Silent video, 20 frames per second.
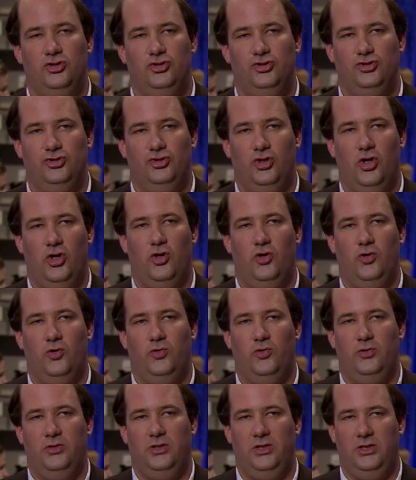
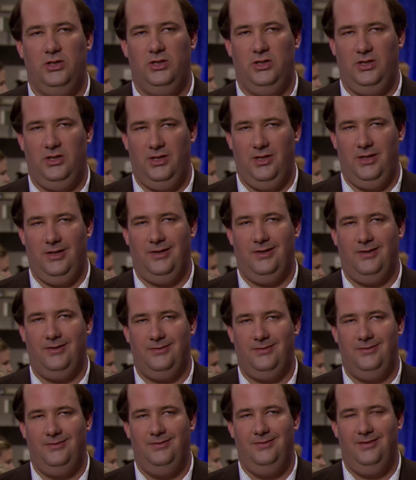So, yeah.
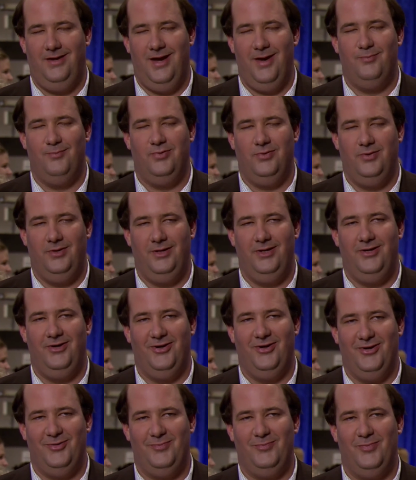I'm pretty
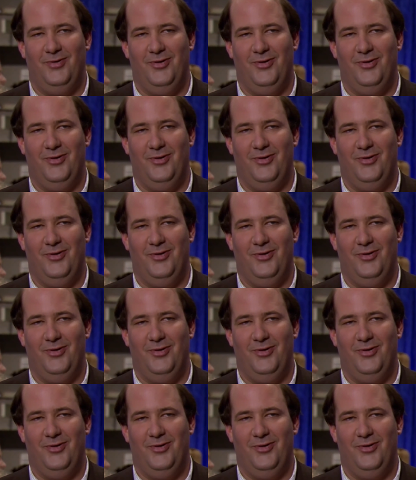good at